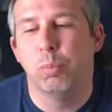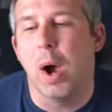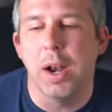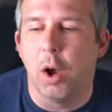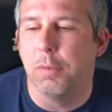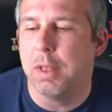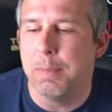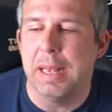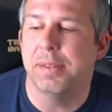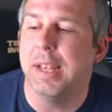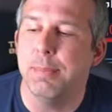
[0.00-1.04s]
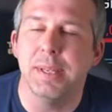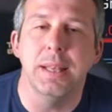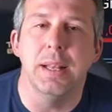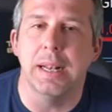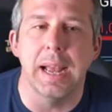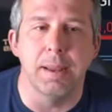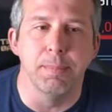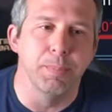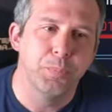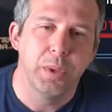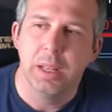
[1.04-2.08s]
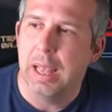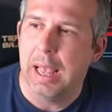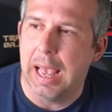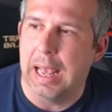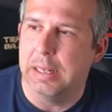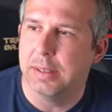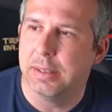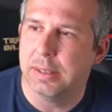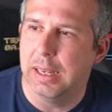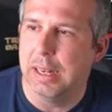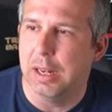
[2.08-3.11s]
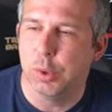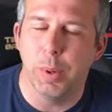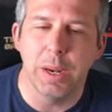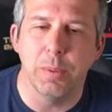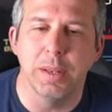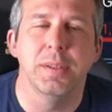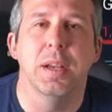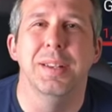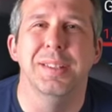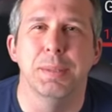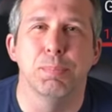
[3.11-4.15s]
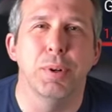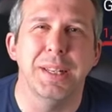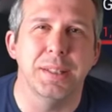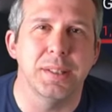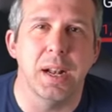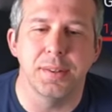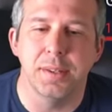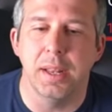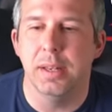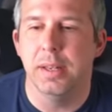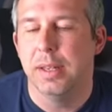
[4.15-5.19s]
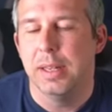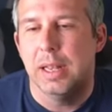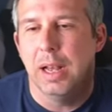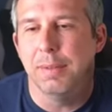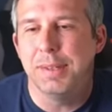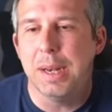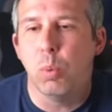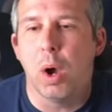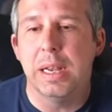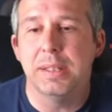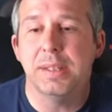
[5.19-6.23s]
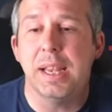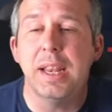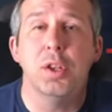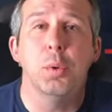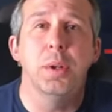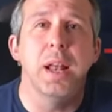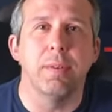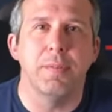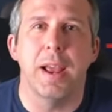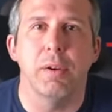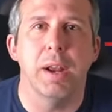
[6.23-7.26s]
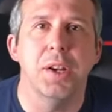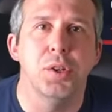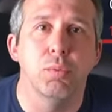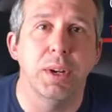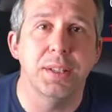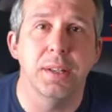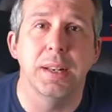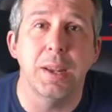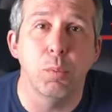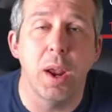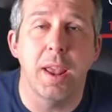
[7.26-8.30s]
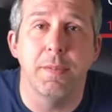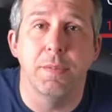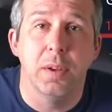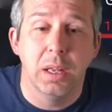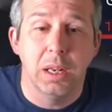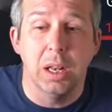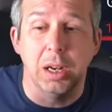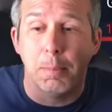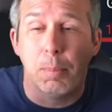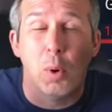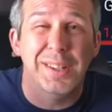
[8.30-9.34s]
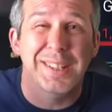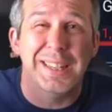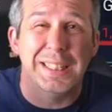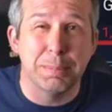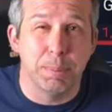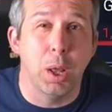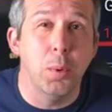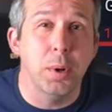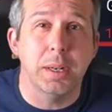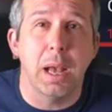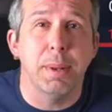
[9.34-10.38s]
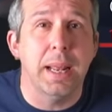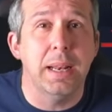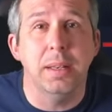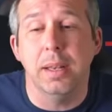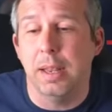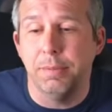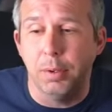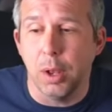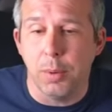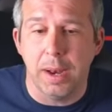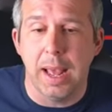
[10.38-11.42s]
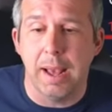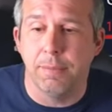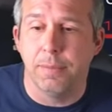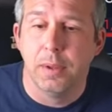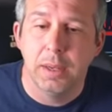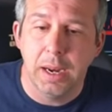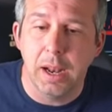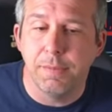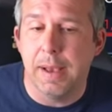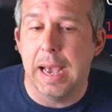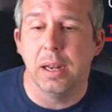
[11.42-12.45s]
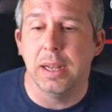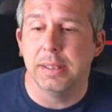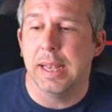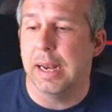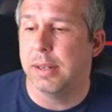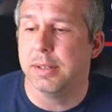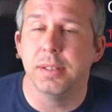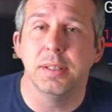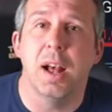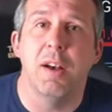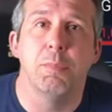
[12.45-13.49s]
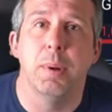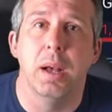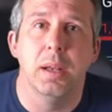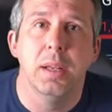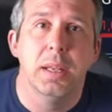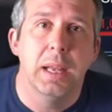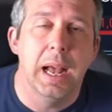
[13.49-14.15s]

one of the best teams in the game. And, 21 turns is pretty disgusting. I've seen YST do another variation recently with like a poison exploder coming in if you don't have enough ally attackers and stuff. But